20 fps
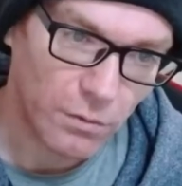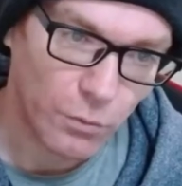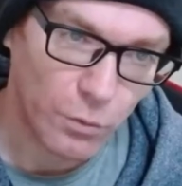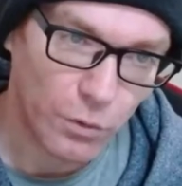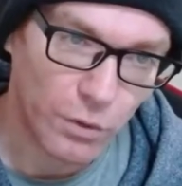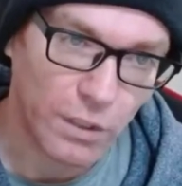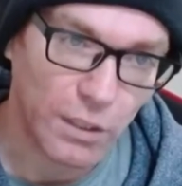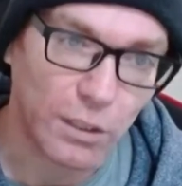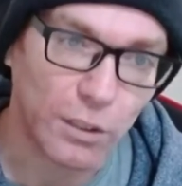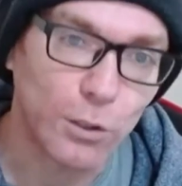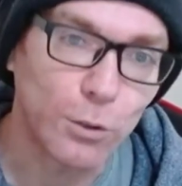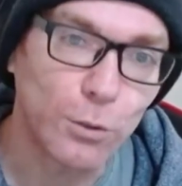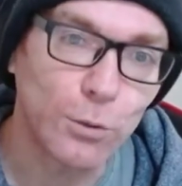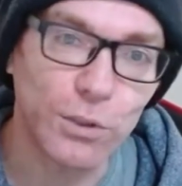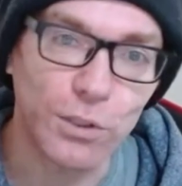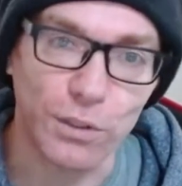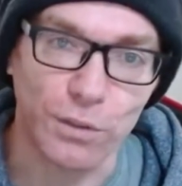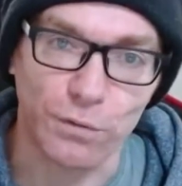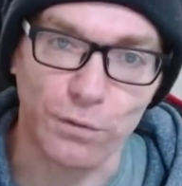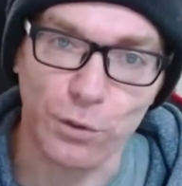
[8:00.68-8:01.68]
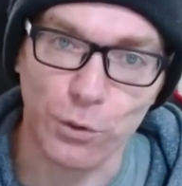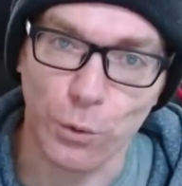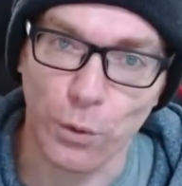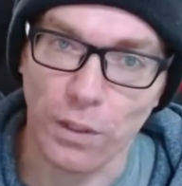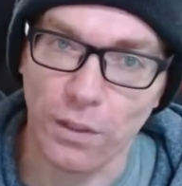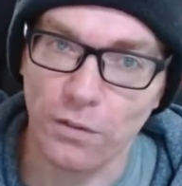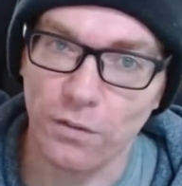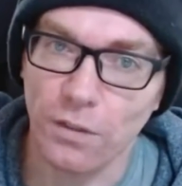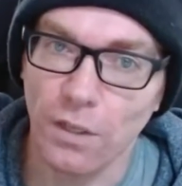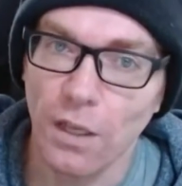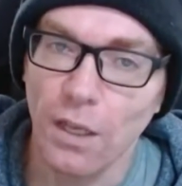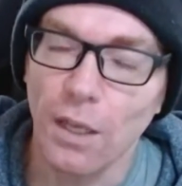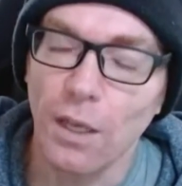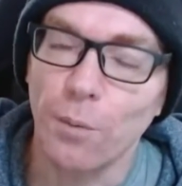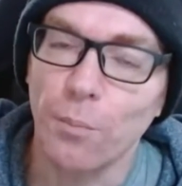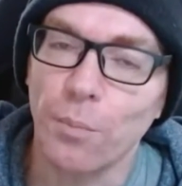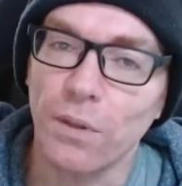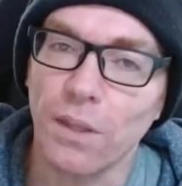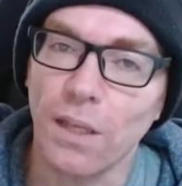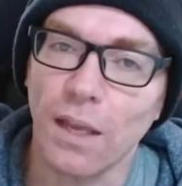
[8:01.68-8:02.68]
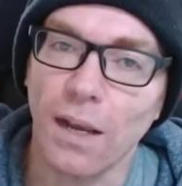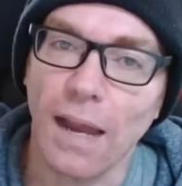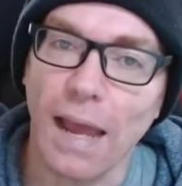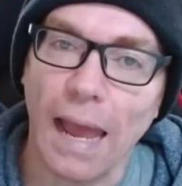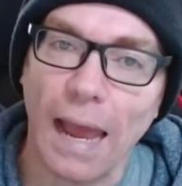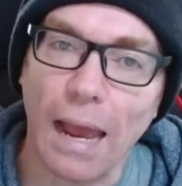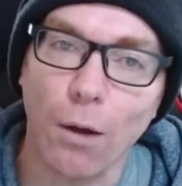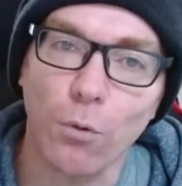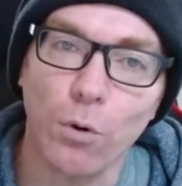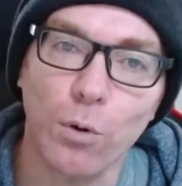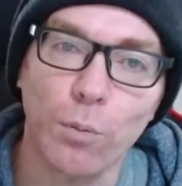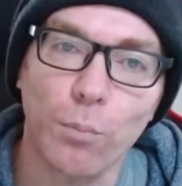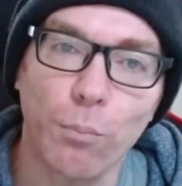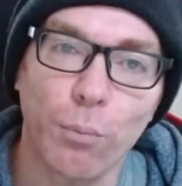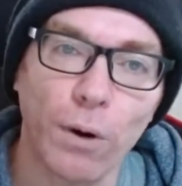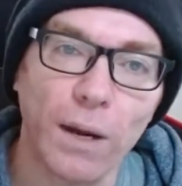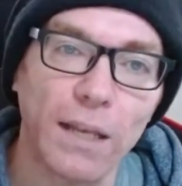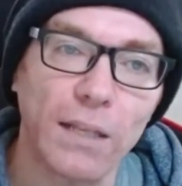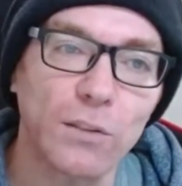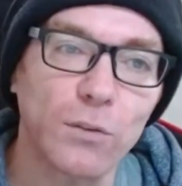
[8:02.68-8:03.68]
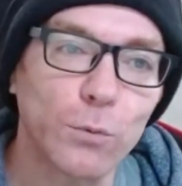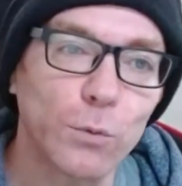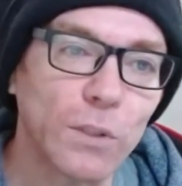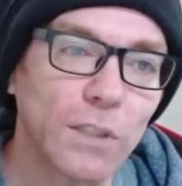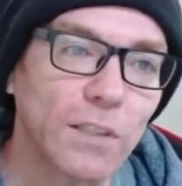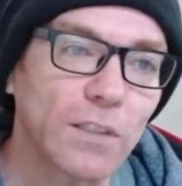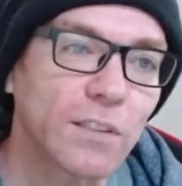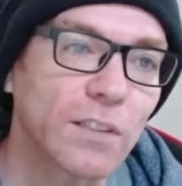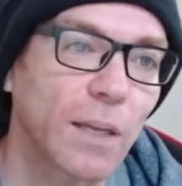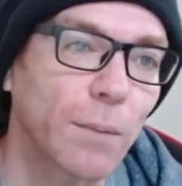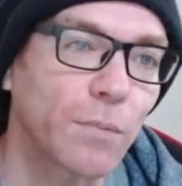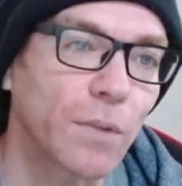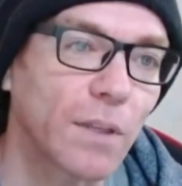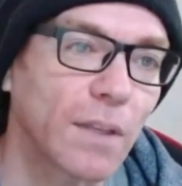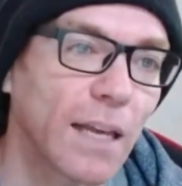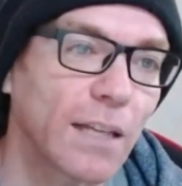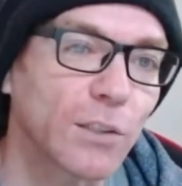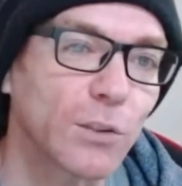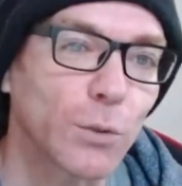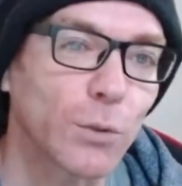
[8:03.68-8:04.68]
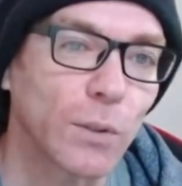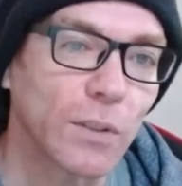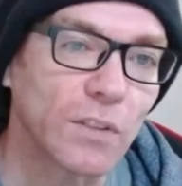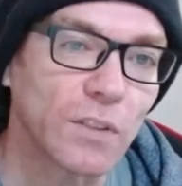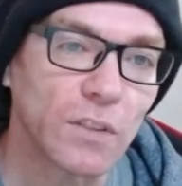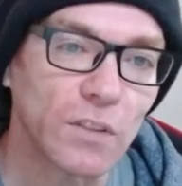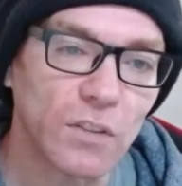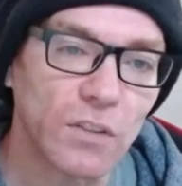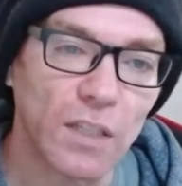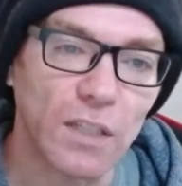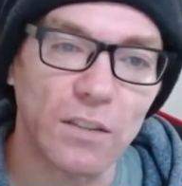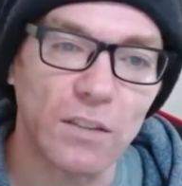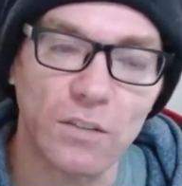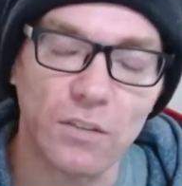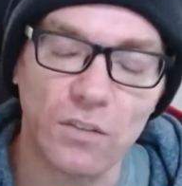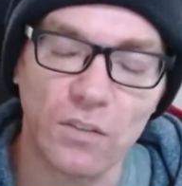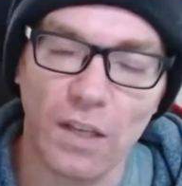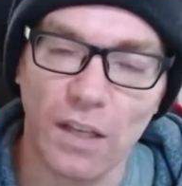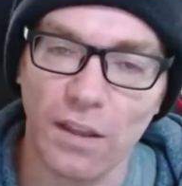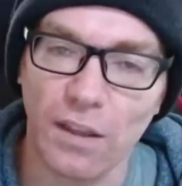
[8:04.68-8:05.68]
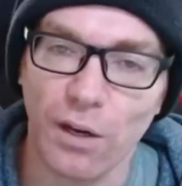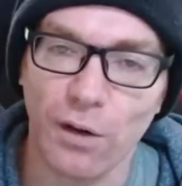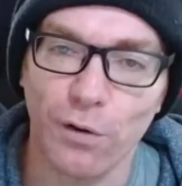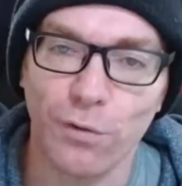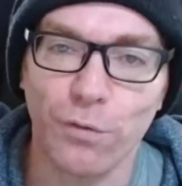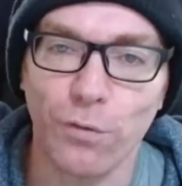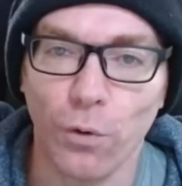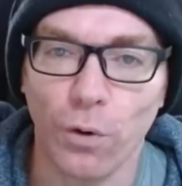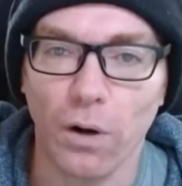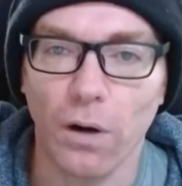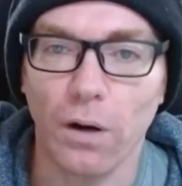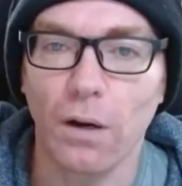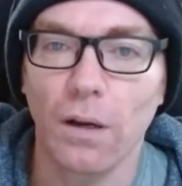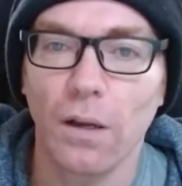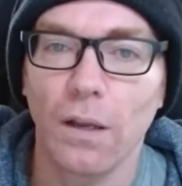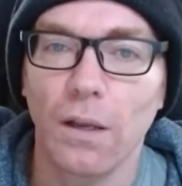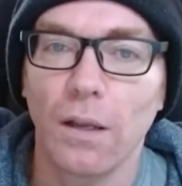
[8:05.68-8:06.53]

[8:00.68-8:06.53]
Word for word: or the illusion of choice. But then our brains will accept that that choice exists, and therefore